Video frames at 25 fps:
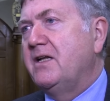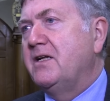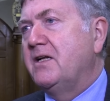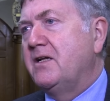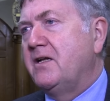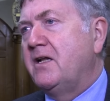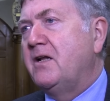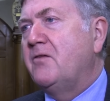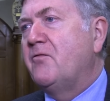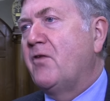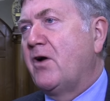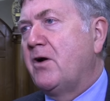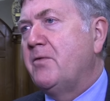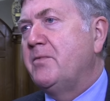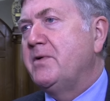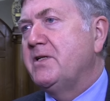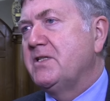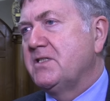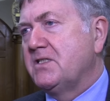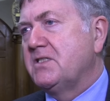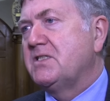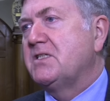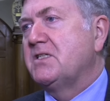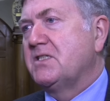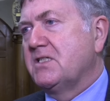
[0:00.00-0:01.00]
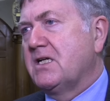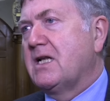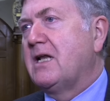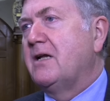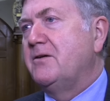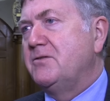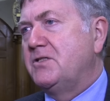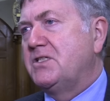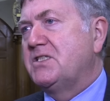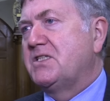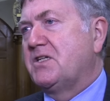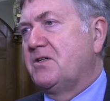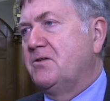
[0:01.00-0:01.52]
in an environment that's as
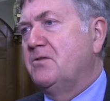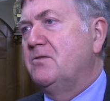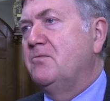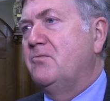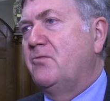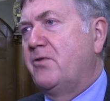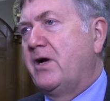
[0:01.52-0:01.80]
close to